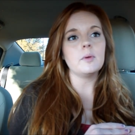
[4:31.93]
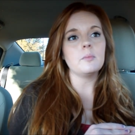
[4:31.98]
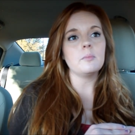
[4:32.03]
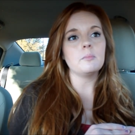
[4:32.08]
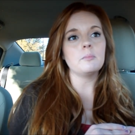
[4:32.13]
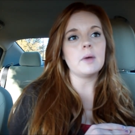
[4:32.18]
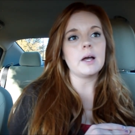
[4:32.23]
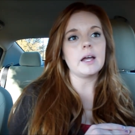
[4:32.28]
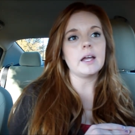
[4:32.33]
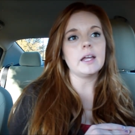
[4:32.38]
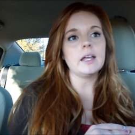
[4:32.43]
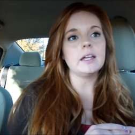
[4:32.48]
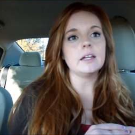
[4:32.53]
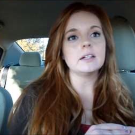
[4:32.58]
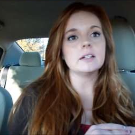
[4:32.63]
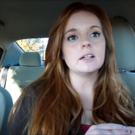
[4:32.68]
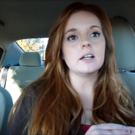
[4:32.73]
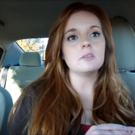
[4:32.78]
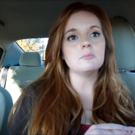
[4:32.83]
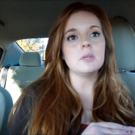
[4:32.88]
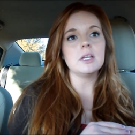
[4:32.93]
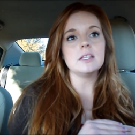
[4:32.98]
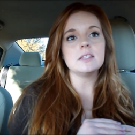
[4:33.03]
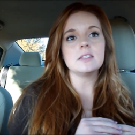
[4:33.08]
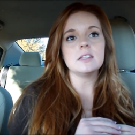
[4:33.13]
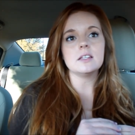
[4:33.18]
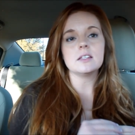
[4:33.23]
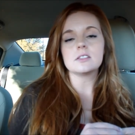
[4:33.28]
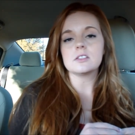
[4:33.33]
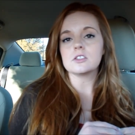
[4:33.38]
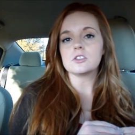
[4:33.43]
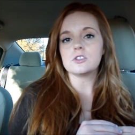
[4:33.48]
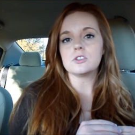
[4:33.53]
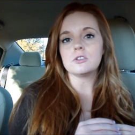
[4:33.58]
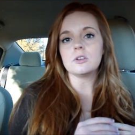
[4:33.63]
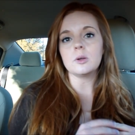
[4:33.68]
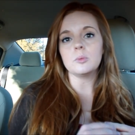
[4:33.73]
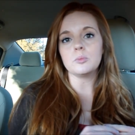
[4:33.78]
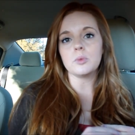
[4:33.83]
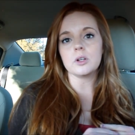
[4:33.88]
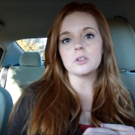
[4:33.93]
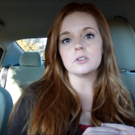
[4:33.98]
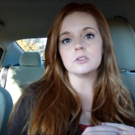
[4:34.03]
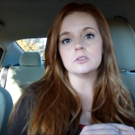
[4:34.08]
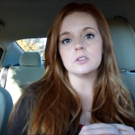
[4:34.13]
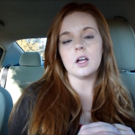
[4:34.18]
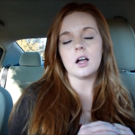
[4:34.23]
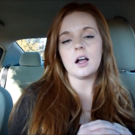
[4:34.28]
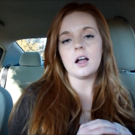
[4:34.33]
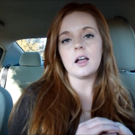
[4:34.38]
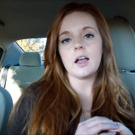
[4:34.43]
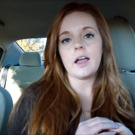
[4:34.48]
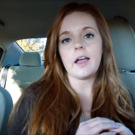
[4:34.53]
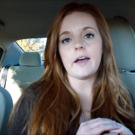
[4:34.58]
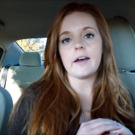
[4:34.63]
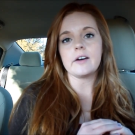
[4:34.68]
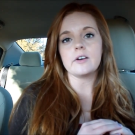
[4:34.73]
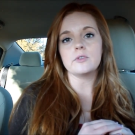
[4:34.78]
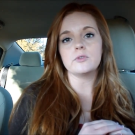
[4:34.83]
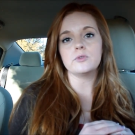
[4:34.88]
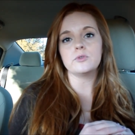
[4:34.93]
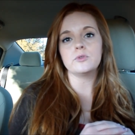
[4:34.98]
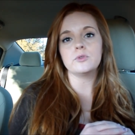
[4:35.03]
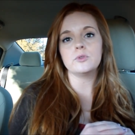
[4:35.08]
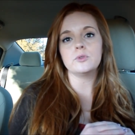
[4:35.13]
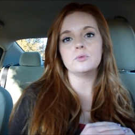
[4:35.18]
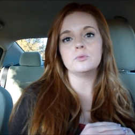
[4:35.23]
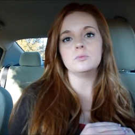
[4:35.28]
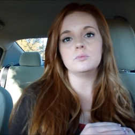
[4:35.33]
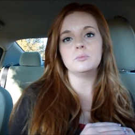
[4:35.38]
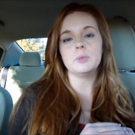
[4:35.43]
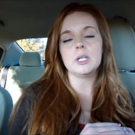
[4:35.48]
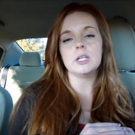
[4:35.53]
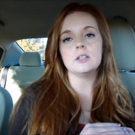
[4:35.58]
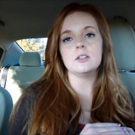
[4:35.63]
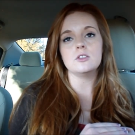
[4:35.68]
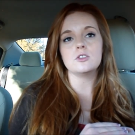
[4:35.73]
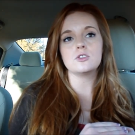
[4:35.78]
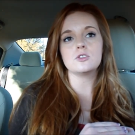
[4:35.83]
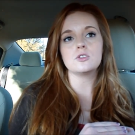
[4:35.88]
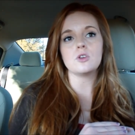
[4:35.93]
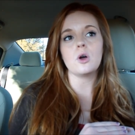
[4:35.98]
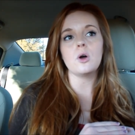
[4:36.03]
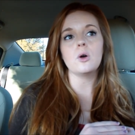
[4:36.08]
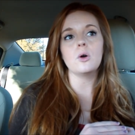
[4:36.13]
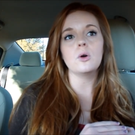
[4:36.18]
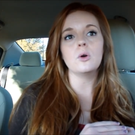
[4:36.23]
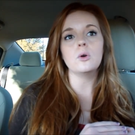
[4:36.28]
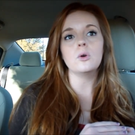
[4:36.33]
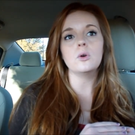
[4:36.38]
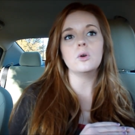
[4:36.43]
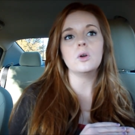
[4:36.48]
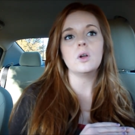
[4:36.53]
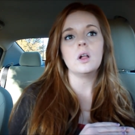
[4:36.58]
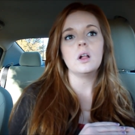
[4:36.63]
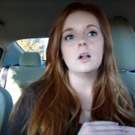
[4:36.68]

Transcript: my amazing sister and brother-in-law have been so